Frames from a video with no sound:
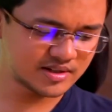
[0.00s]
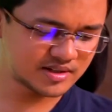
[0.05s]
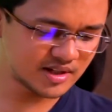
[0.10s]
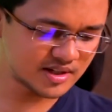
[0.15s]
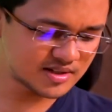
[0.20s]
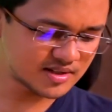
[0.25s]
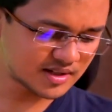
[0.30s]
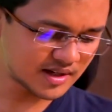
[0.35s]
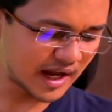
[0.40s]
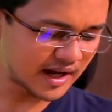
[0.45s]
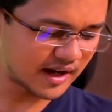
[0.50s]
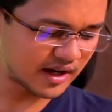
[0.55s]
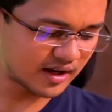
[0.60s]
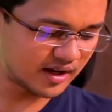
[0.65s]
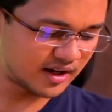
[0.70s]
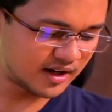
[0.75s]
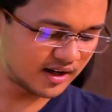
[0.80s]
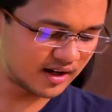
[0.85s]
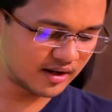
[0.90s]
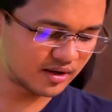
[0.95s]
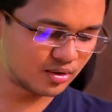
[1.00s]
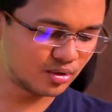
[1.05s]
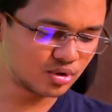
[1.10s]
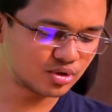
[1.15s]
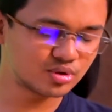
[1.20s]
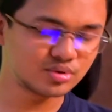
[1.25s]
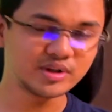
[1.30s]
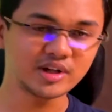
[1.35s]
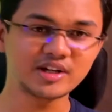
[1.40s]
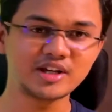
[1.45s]
just go
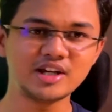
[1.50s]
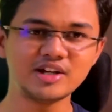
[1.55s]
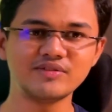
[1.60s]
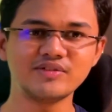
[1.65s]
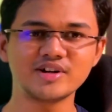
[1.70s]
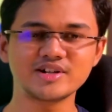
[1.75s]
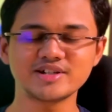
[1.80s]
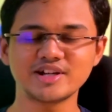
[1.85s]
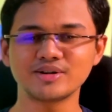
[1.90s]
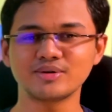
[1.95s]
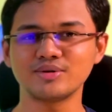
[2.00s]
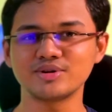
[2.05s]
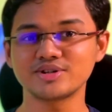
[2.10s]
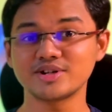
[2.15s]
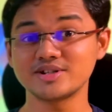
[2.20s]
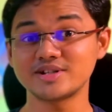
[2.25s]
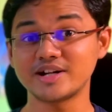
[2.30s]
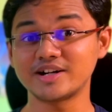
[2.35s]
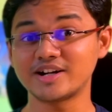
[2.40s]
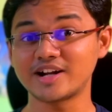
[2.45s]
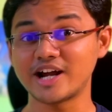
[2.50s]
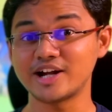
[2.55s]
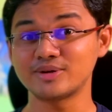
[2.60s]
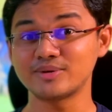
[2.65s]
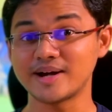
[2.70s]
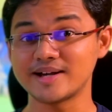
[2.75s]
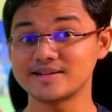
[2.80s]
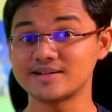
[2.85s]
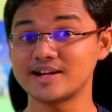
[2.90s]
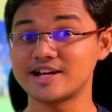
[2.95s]
to the keywords and questions and try to
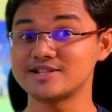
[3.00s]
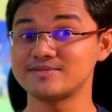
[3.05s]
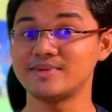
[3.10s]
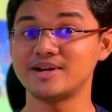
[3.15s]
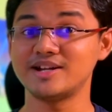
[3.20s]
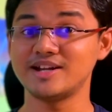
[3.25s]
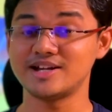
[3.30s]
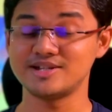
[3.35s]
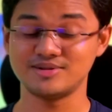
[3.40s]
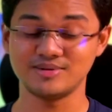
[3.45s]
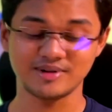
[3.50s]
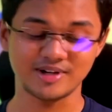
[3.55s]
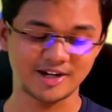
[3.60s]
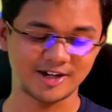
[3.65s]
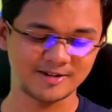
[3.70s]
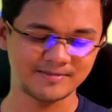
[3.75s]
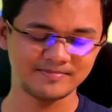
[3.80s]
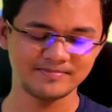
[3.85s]
answer as many as you can.